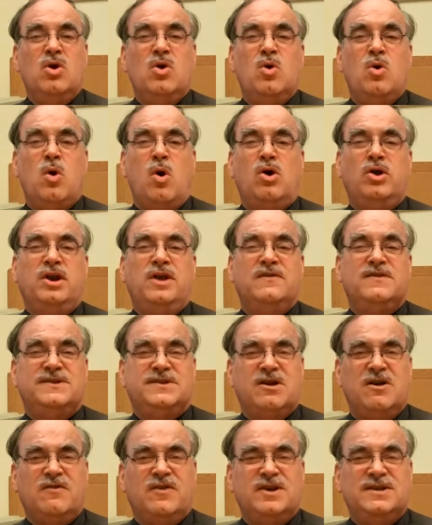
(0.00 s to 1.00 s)
quality of
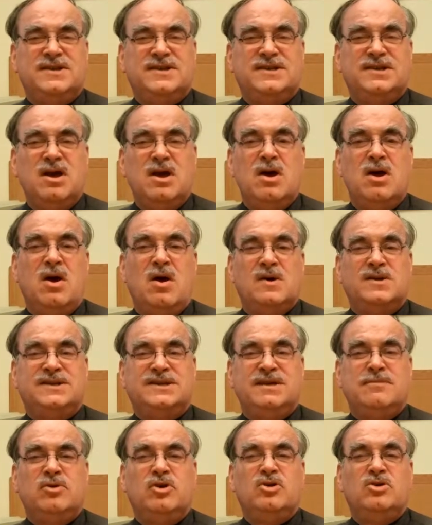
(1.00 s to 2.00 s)
service are
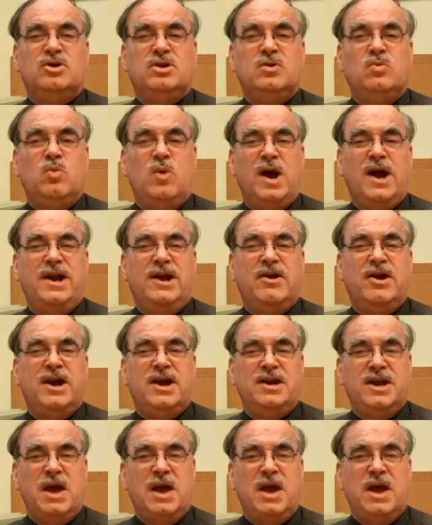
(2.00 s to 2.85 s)
similar to the wide area